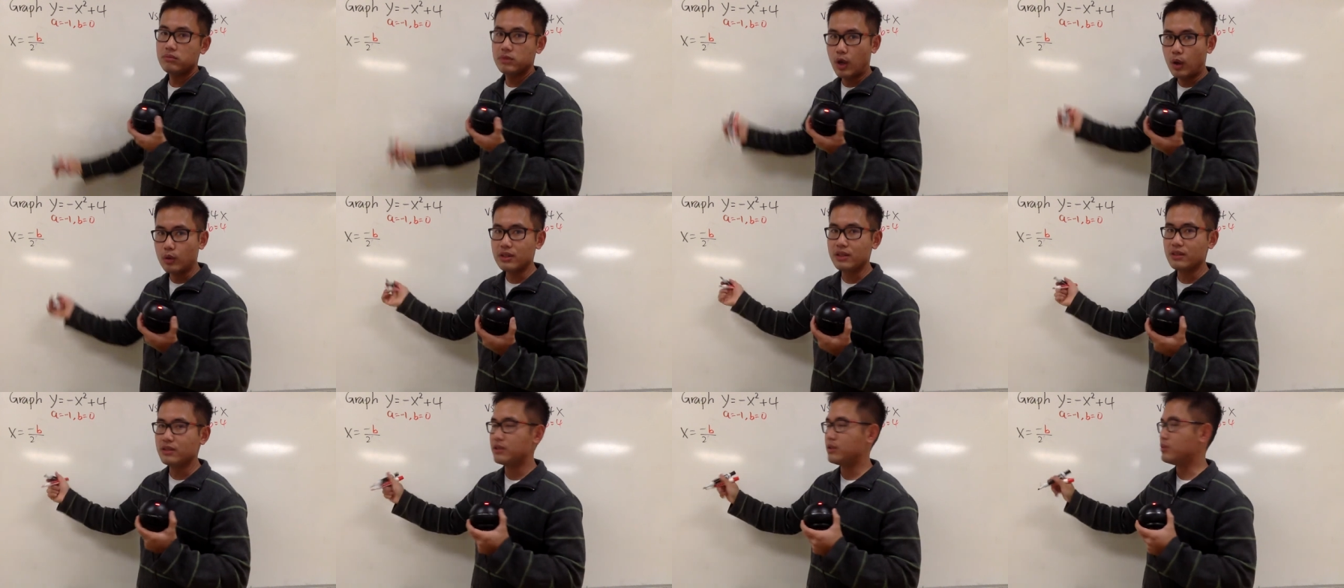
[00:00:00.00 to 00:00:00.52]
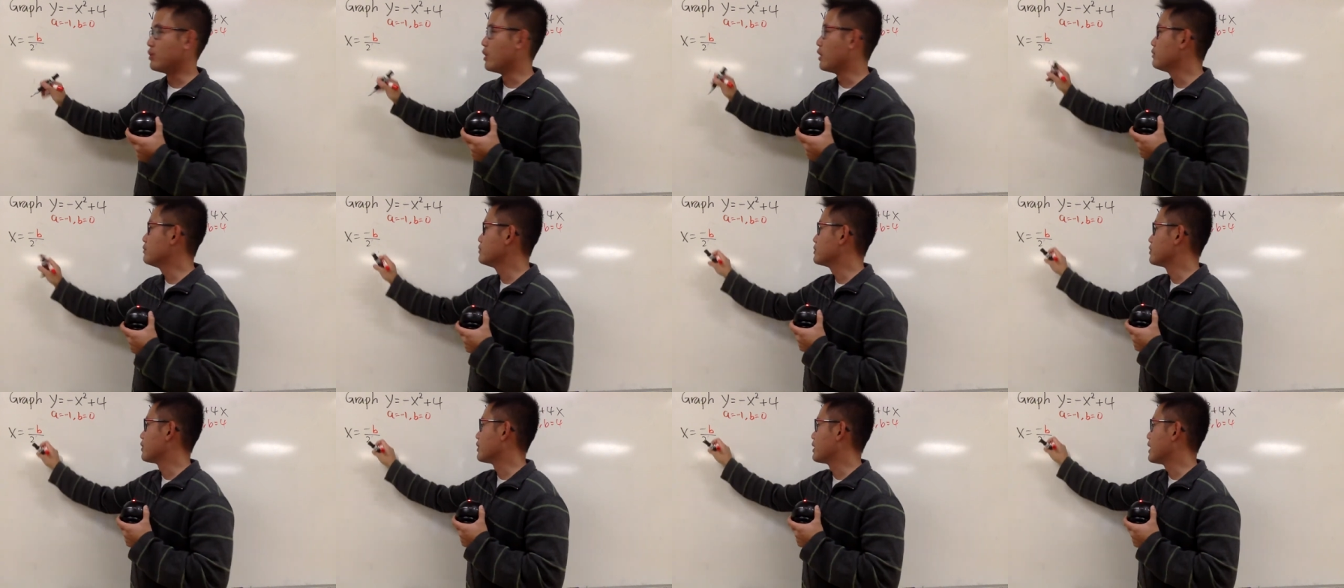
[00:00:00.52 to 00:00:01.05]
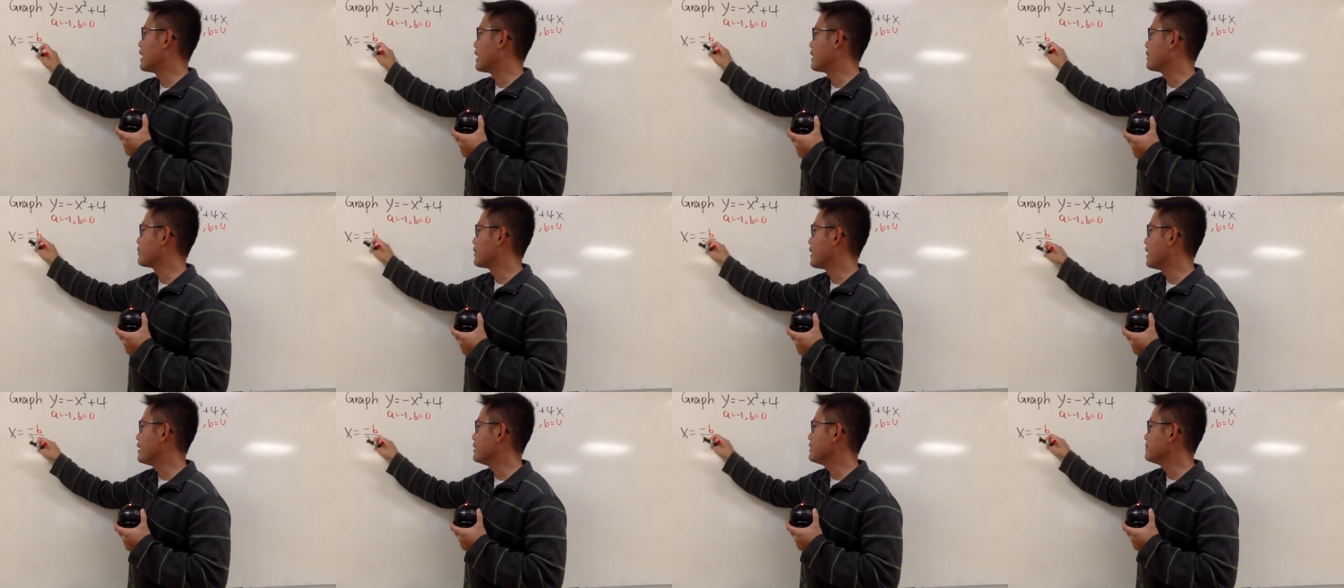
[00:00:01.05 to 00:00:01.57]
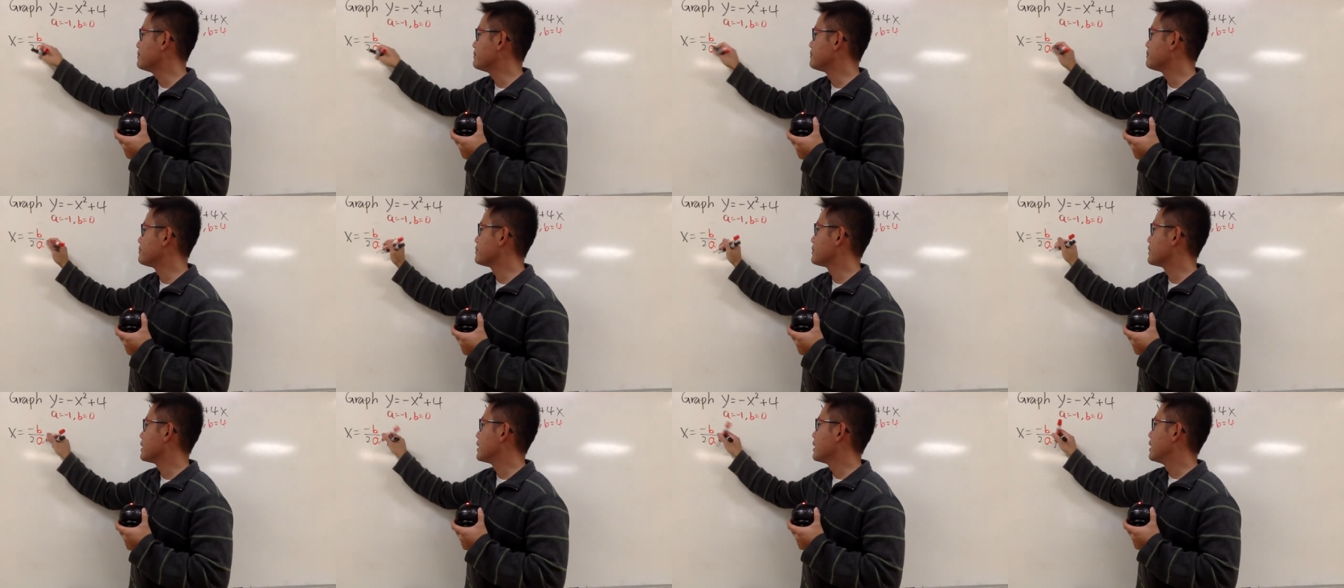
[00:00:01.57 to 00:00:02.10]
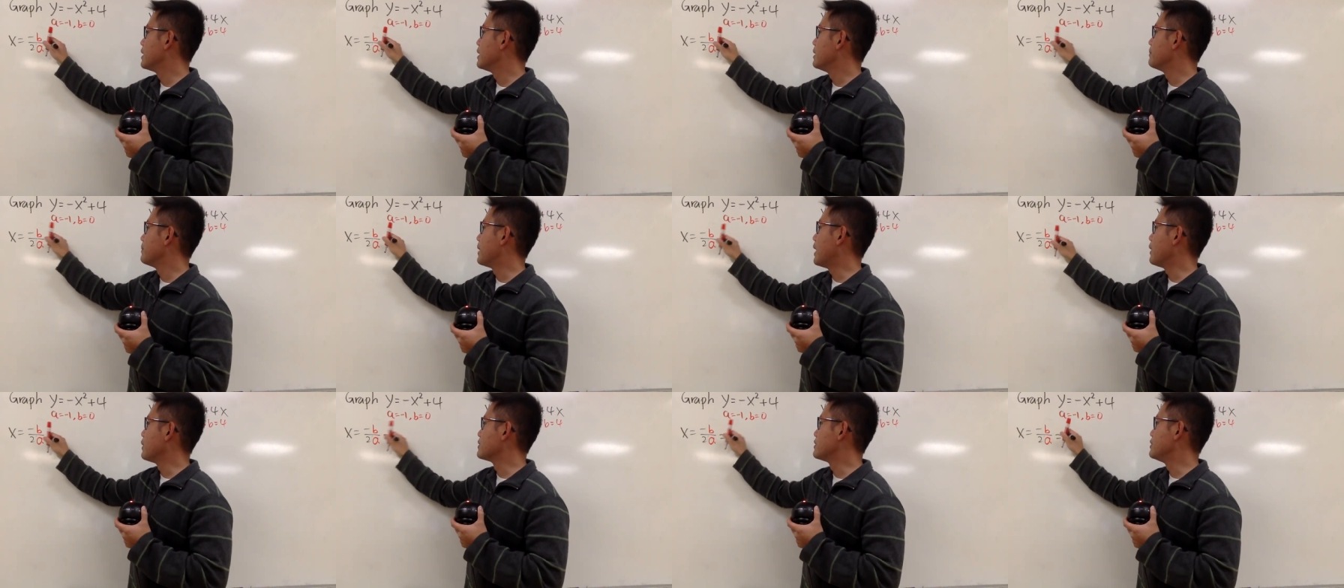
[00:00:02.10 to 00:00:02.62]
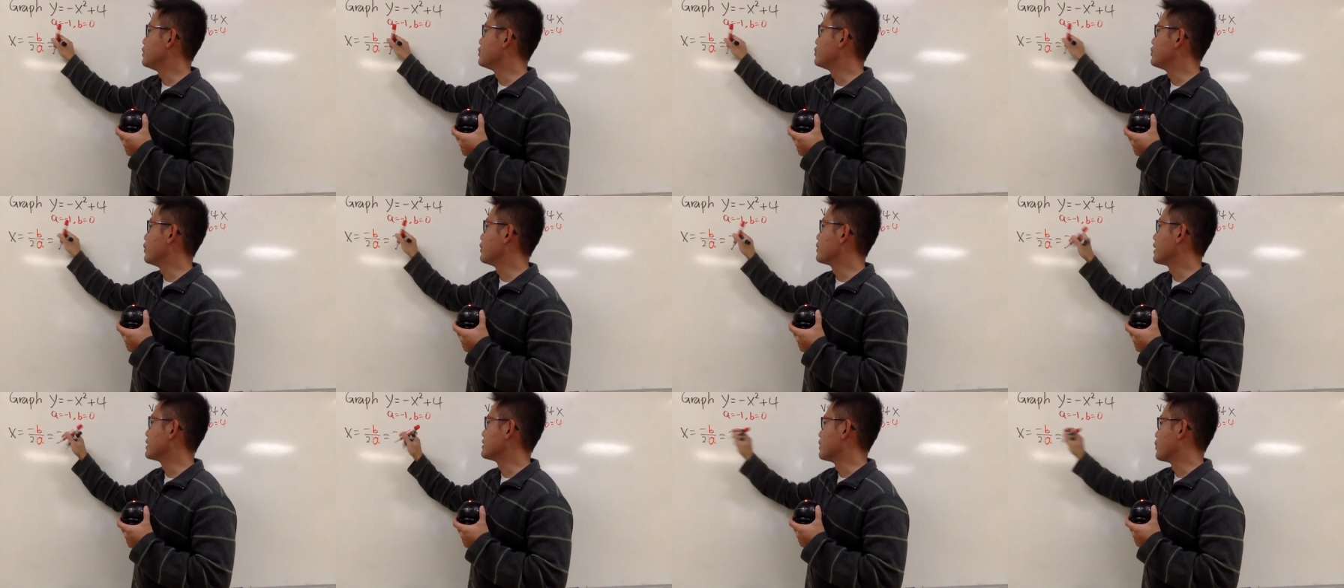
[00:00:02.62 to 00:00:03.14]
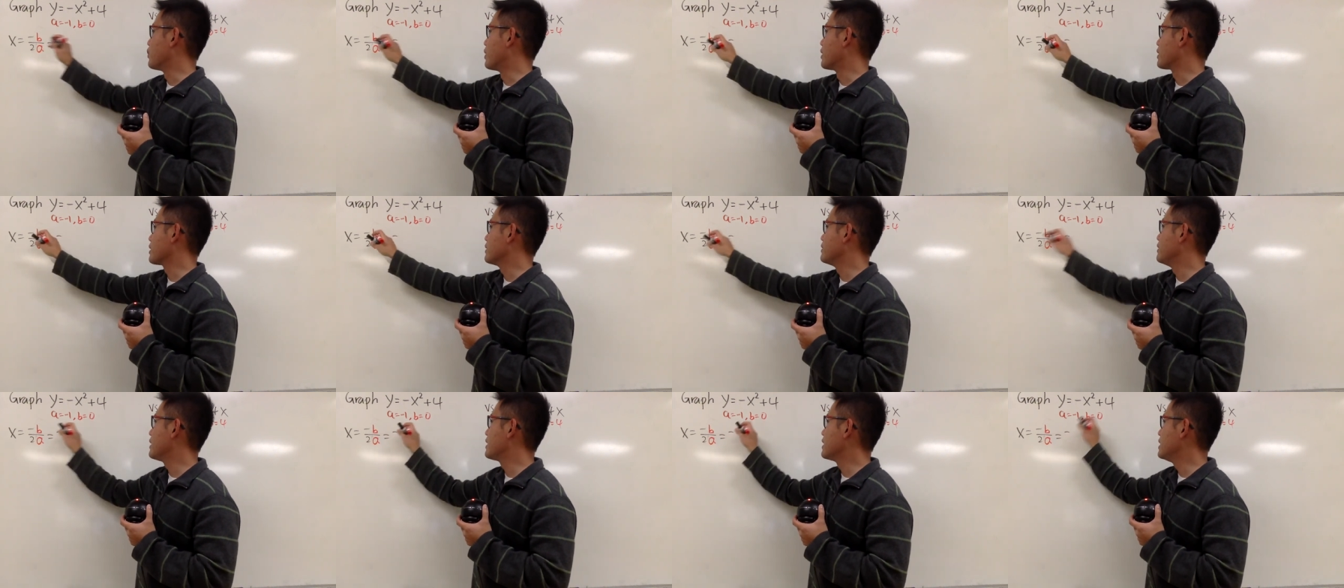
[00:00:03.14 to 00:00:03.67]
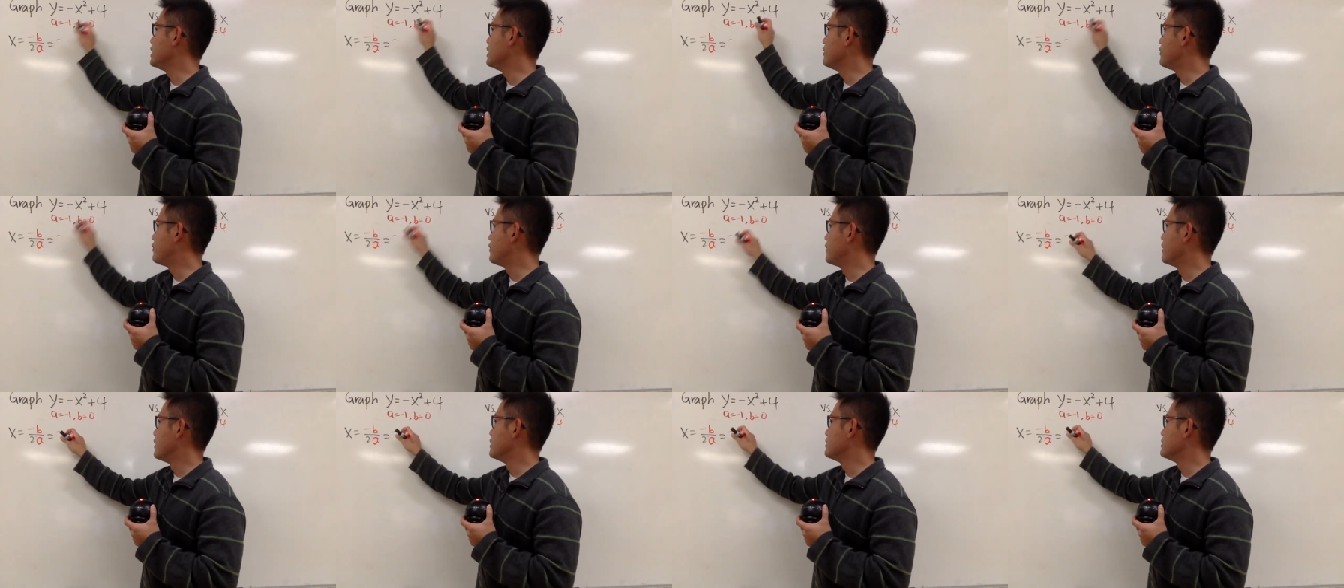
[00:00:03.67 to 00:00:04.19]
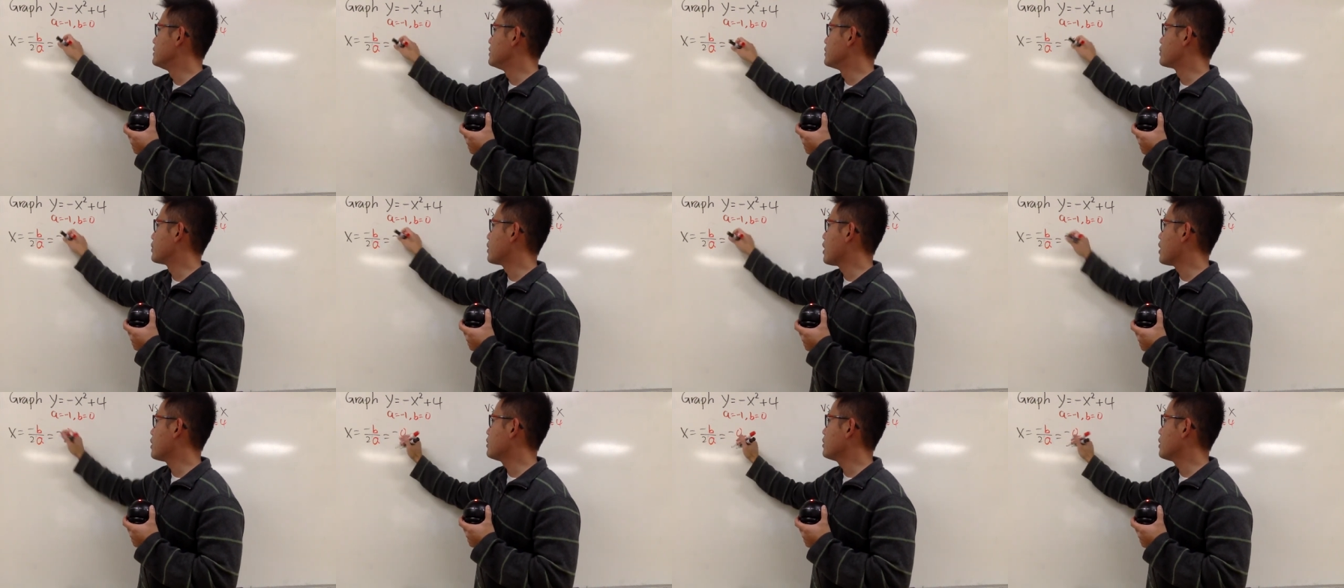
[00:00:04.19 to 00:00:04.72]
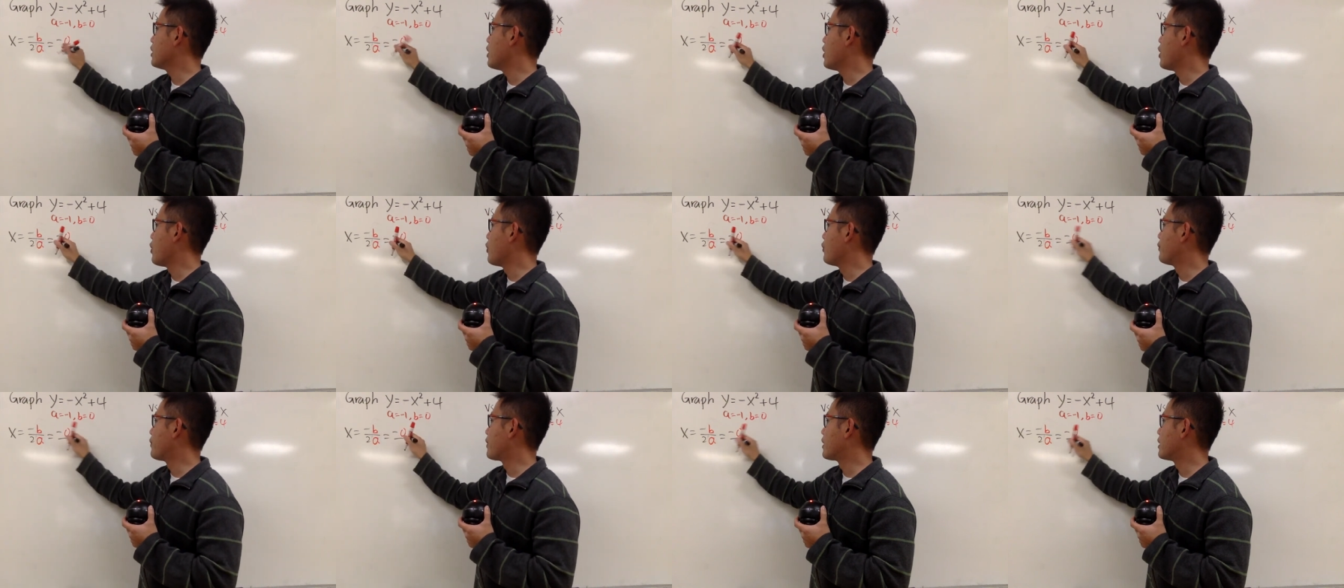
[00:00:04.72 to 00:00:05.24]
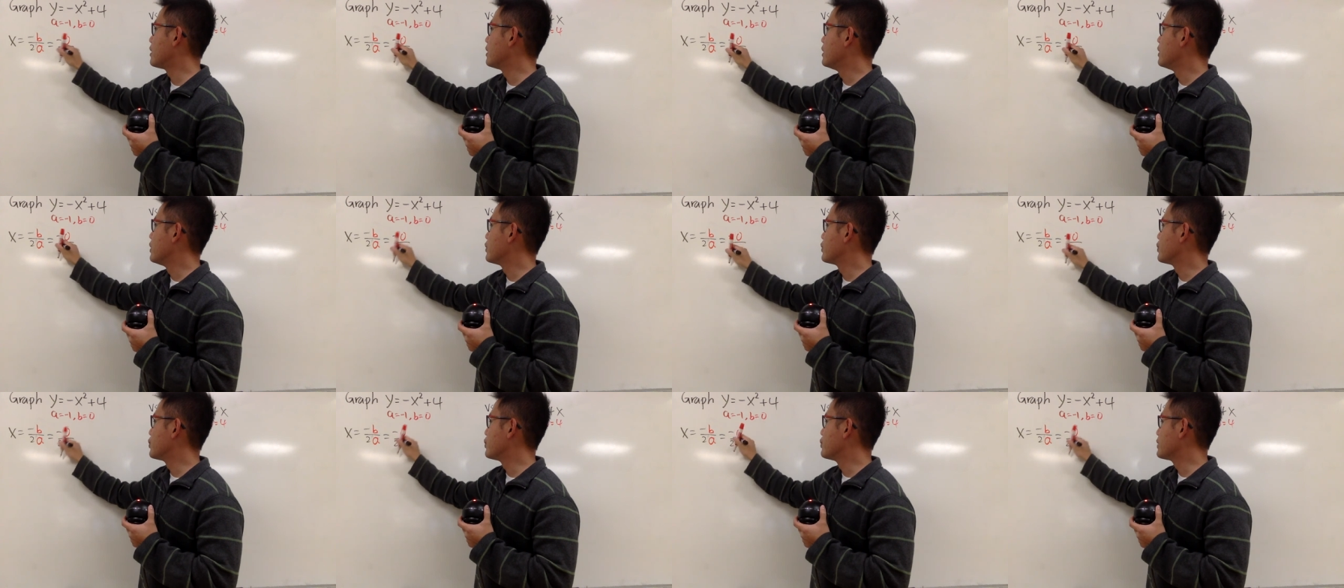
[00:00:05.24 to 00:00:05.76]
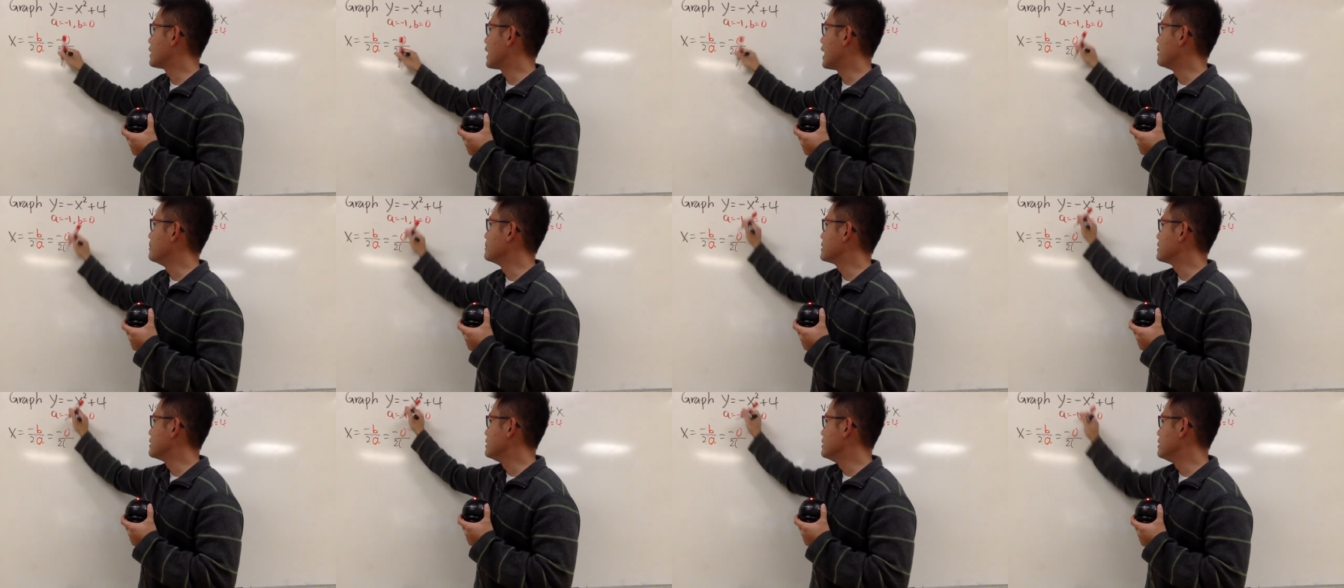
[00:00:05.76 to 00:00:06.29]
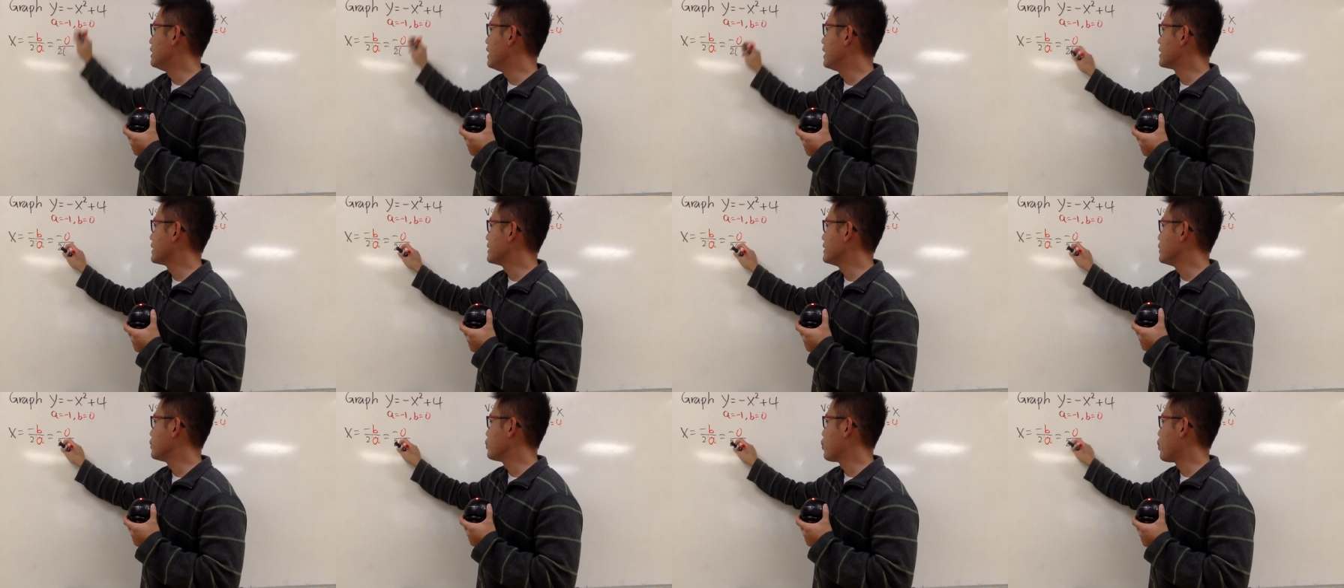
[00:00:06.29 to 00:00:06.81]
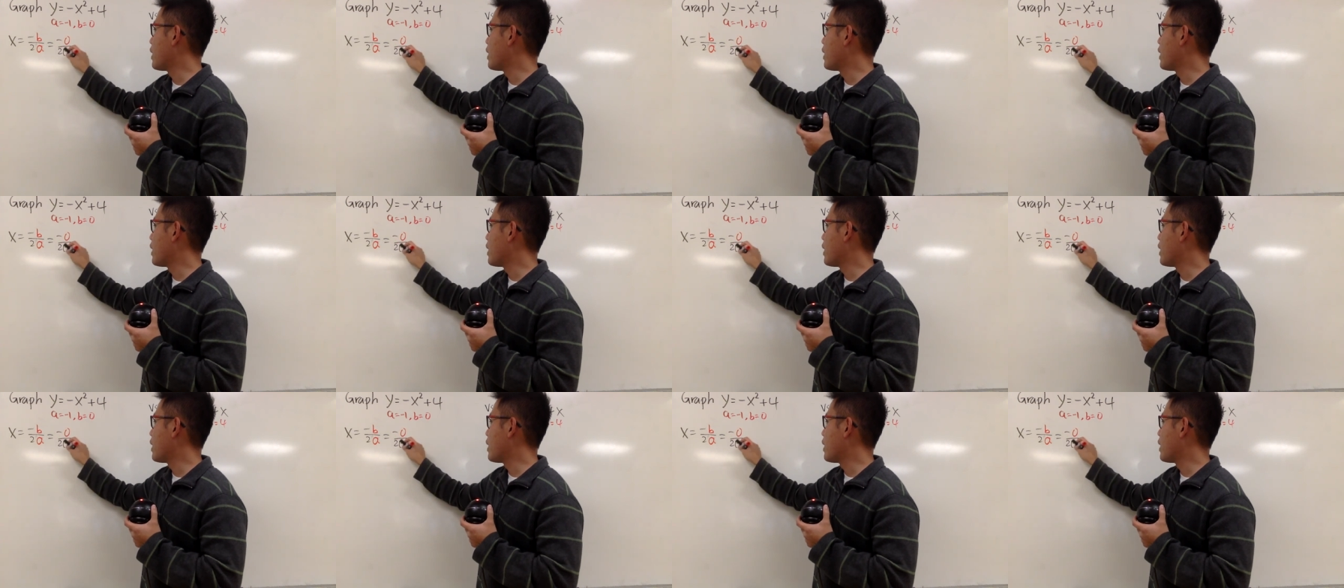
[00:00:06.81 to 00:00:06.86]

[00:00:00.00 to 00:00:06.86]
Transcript: the whole thing is 0. So yeah, right? But I will still show you guys the work. Negative 0 over 2 times negative